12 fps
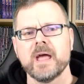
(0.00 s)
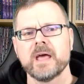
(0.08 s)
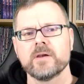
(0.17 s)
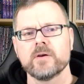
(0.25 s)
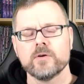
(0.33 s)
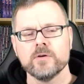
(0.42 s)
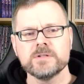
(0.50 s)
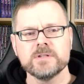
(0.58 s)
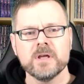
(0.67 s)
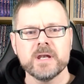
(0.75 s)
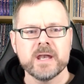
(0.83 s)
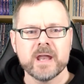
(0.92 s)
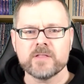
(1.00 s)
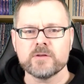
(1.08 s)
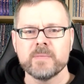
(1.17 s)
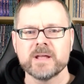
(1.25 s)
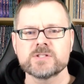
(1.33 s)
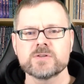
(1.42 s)
An Earthdawn
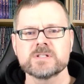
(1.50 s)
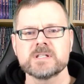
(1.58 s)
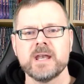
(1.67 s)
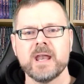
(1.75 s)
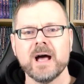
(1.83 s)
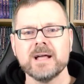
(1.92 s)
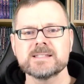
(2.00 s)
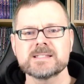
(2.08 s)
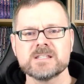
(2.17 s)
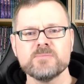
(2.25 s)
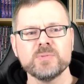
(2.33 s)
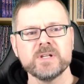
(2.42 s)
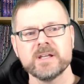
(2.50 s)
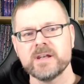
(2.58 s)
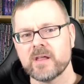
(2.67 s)
Nethermancer is not simply